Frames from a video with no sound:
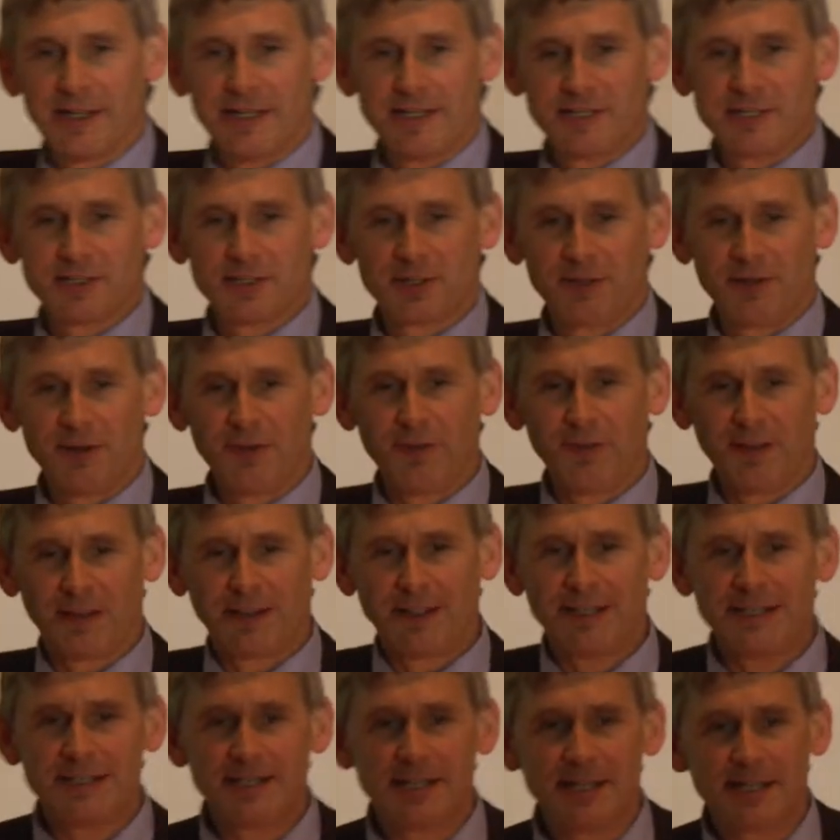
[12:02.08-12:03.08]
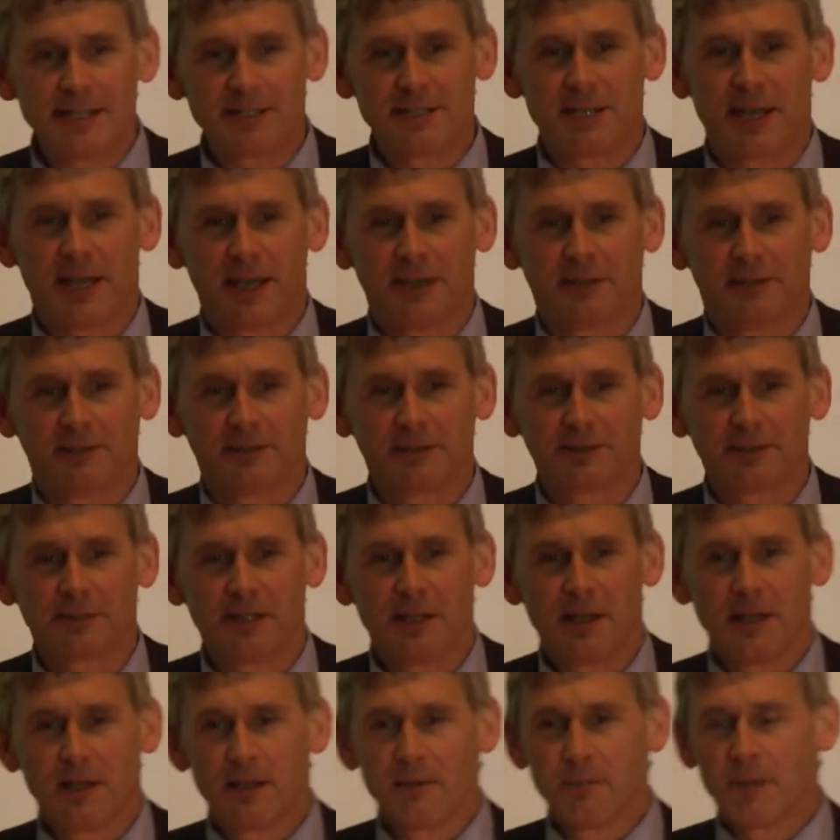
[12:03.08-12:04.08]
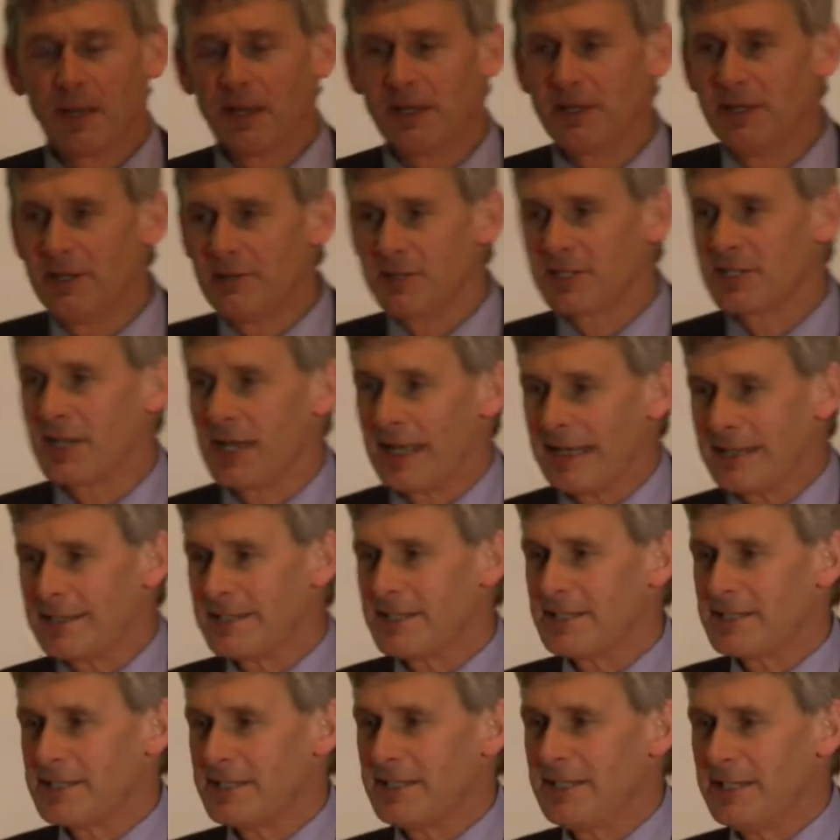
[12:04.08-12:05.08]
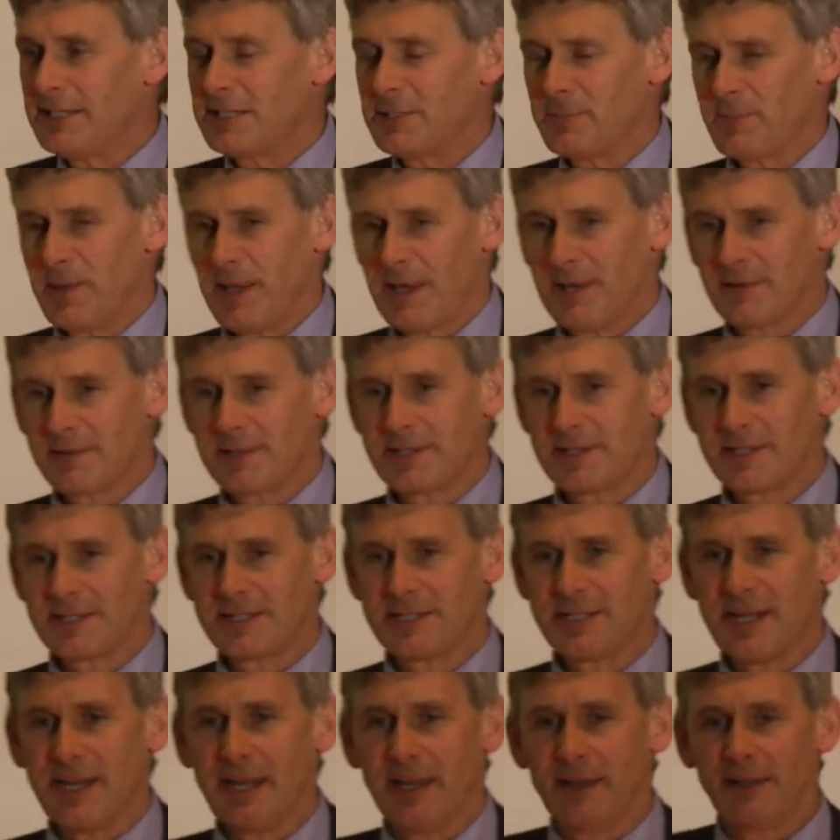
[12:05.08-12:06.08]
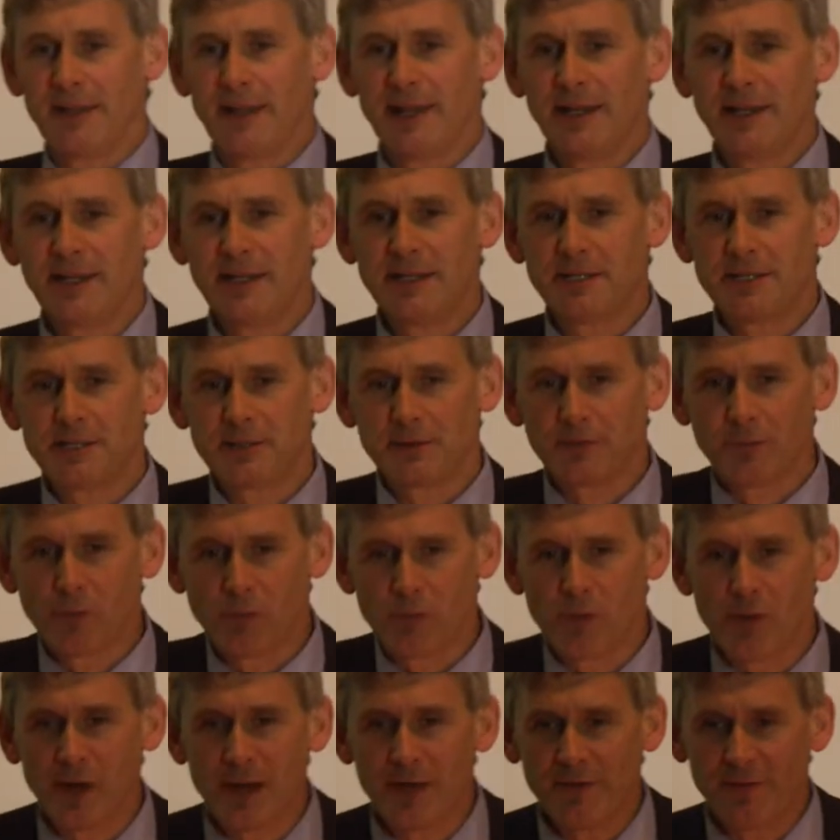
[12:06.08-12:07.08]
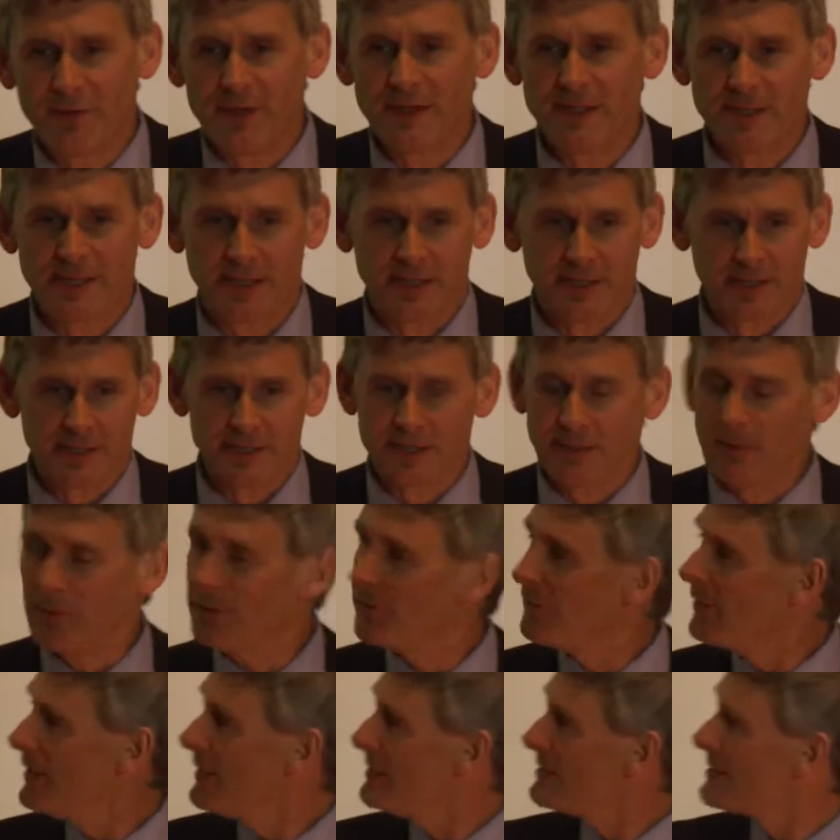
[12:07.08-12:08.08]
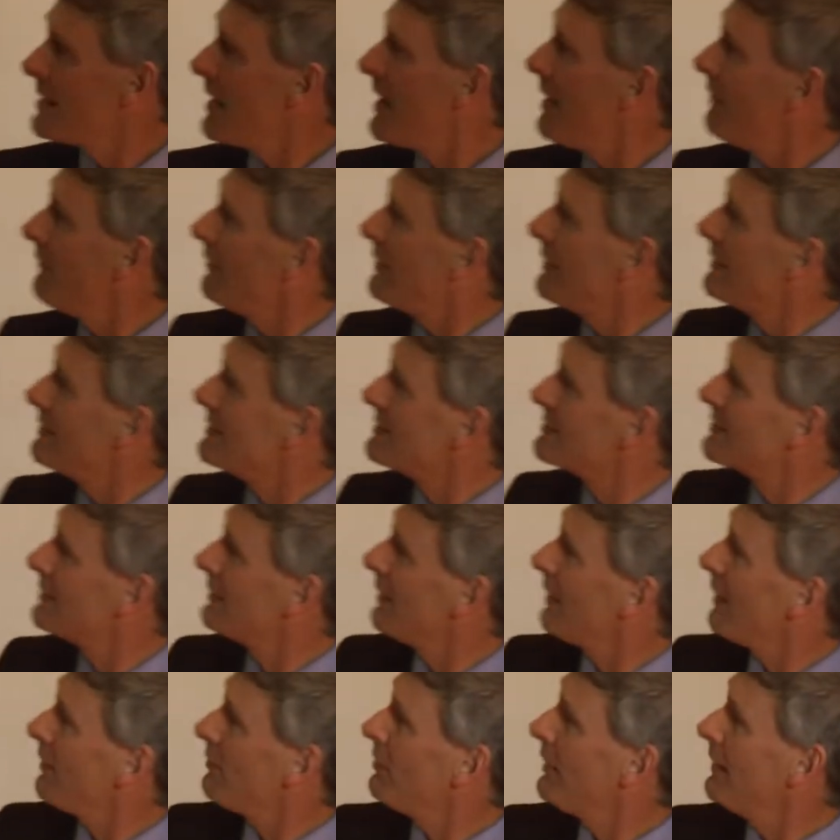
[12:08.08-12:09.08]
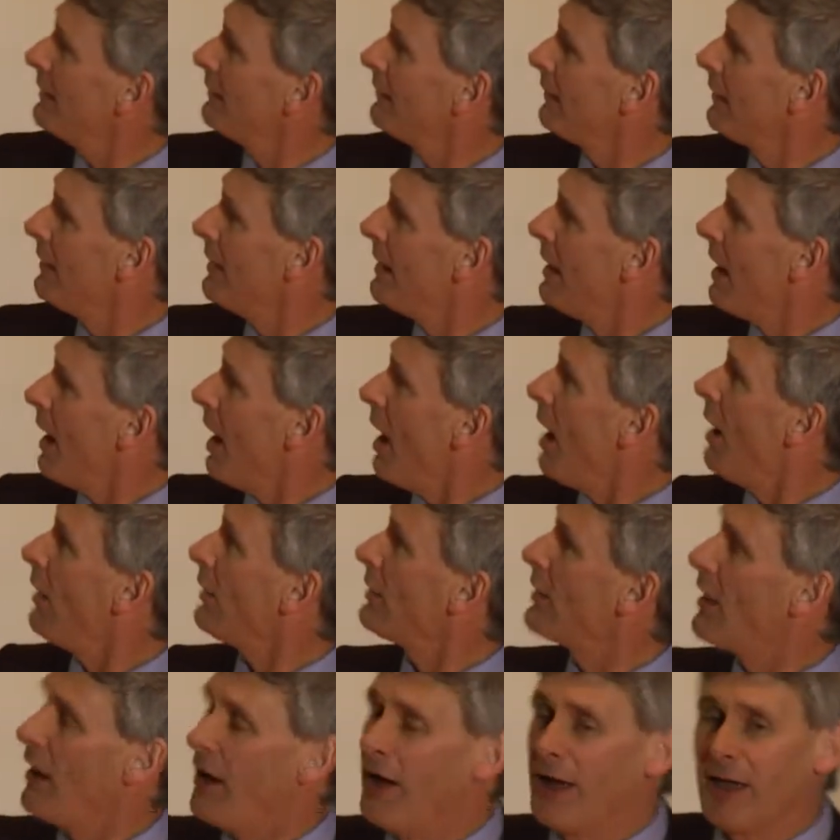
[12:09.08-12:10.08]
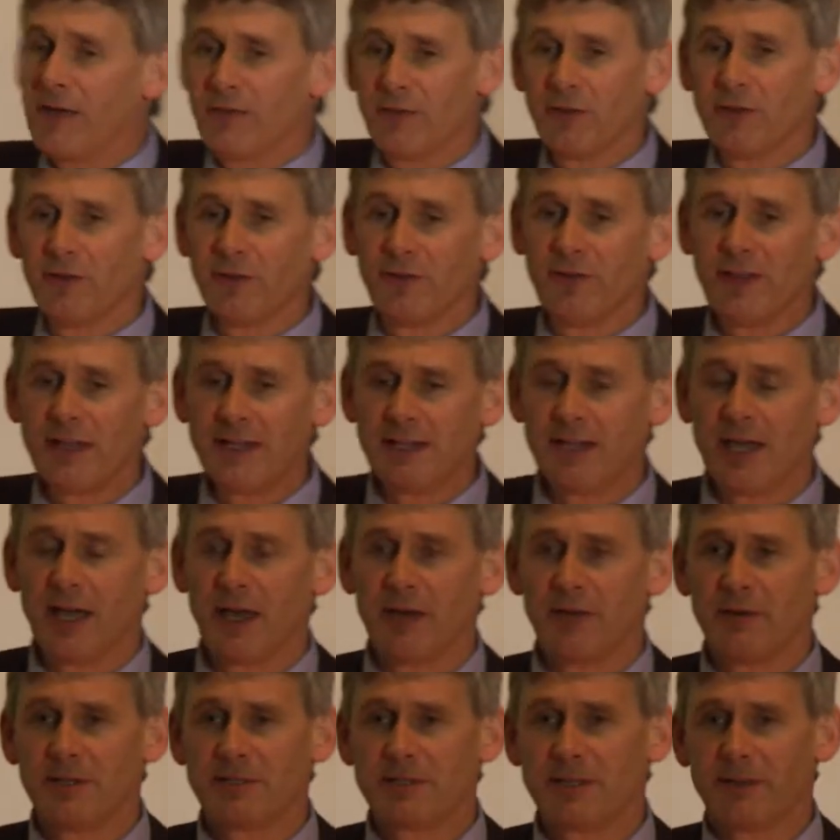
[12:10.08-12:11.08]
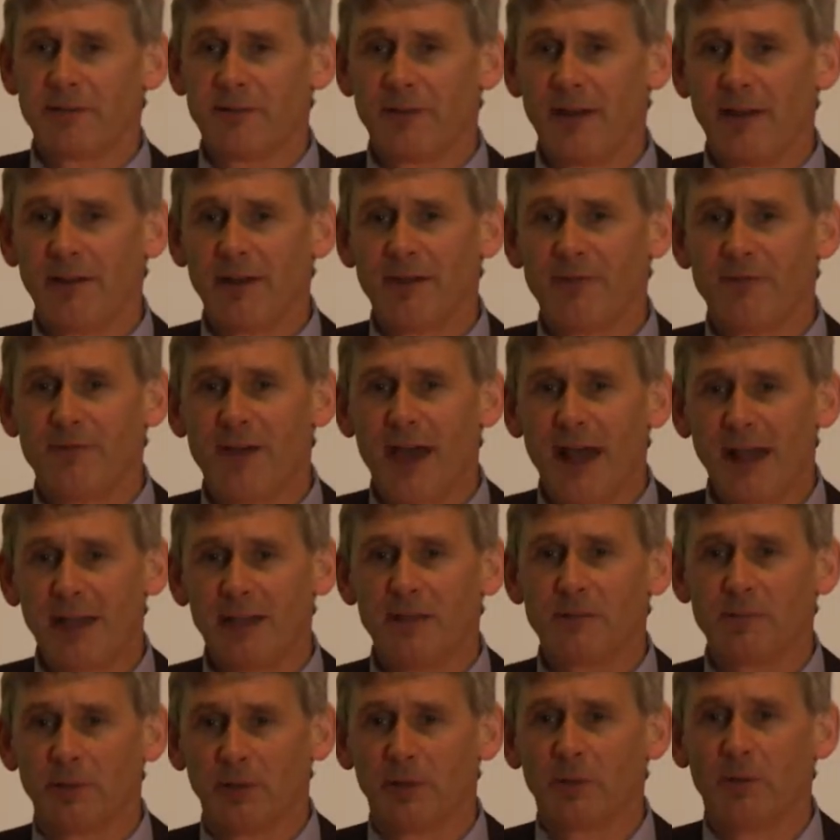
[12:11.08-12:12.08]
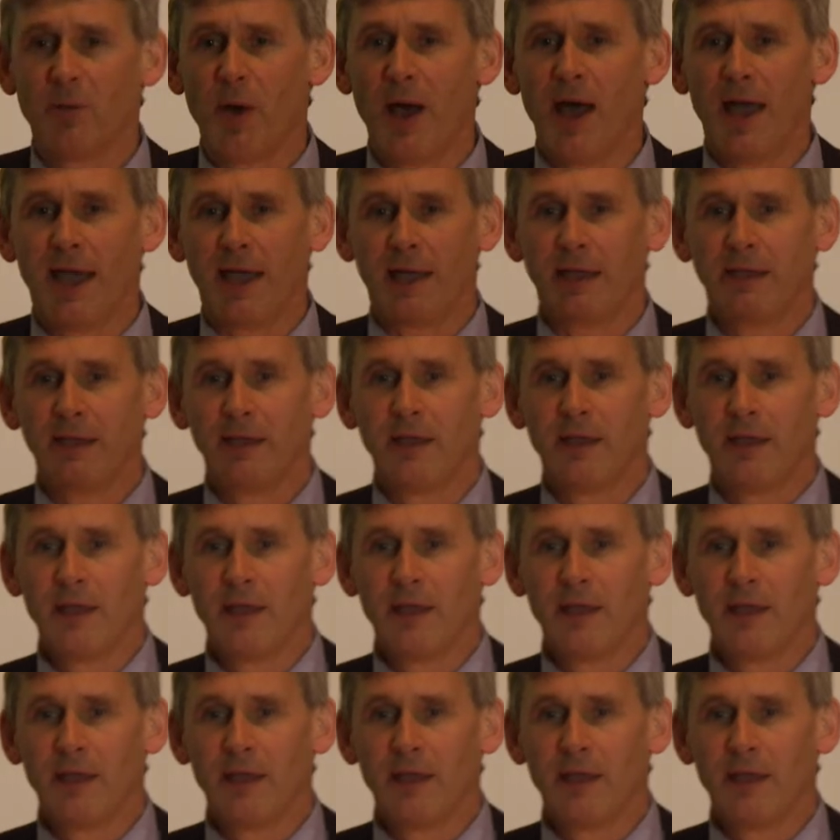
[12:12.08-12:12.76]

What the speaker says: is terrifically detailed, but new scientists need to be able to see it. They need to revisit some of these areas. And I think archival video is a very valuable way